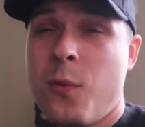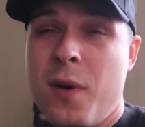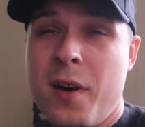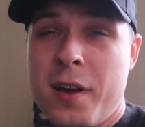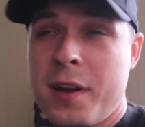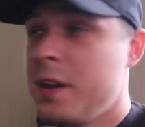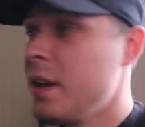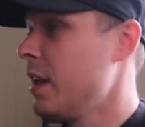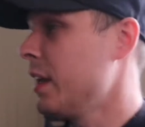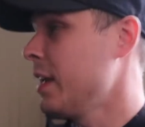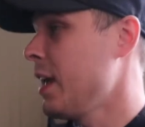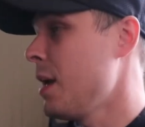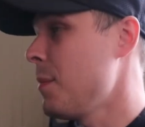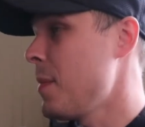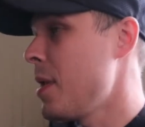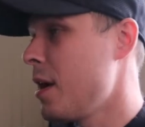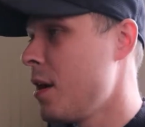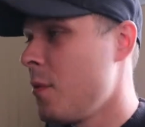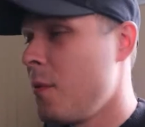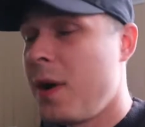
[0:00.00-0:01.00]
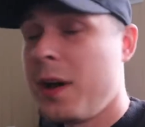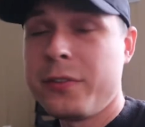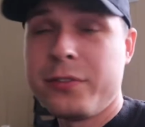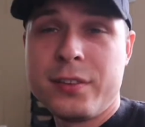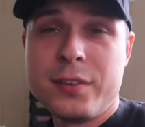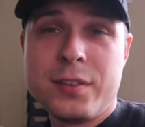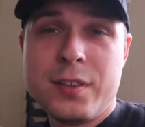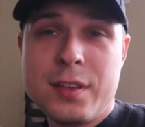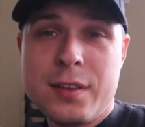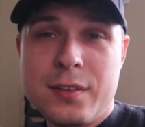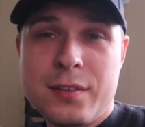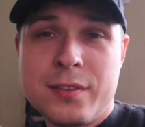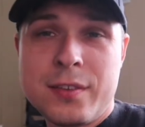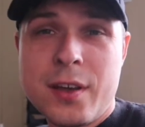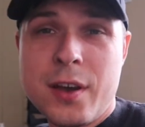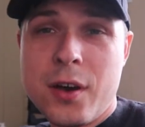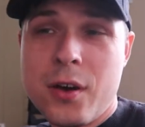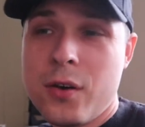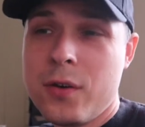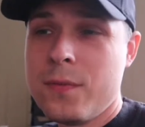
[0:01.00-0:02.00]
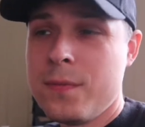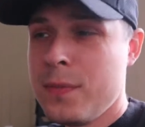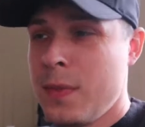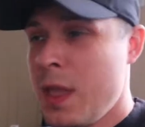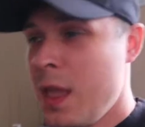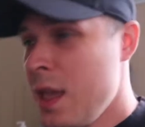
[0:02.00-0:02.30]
One, it came out of Washington, so